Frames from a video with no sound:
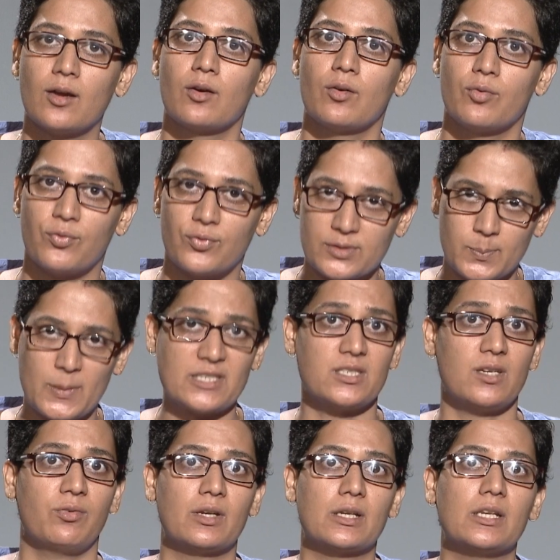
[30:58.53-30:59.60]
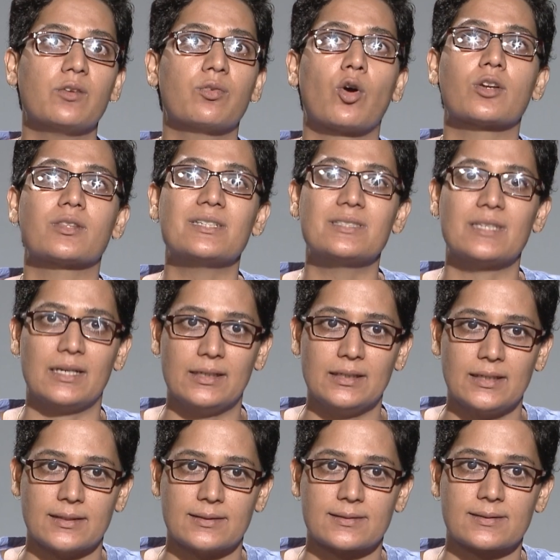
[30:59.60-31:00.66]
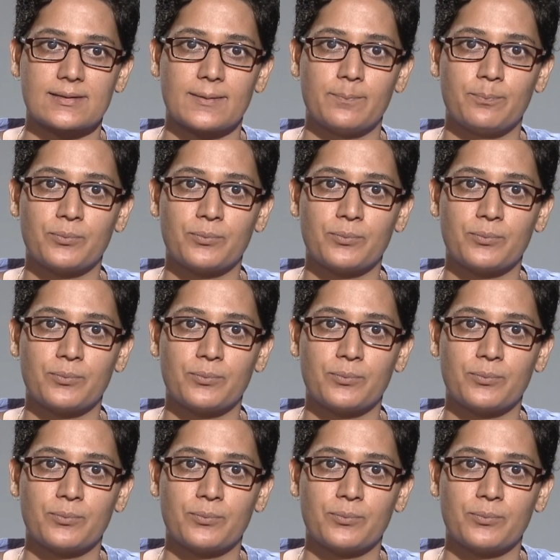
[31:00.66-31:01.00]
specifically for these ADNs.